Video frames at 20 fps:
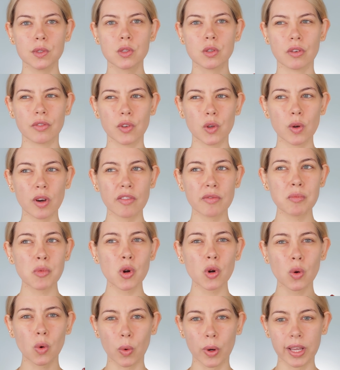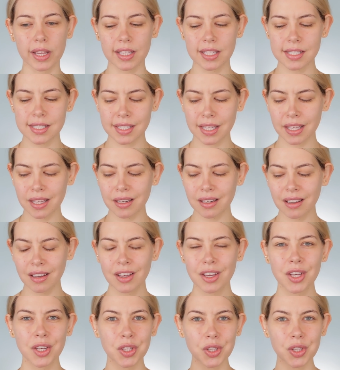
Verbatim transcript: So if you have more oily skin,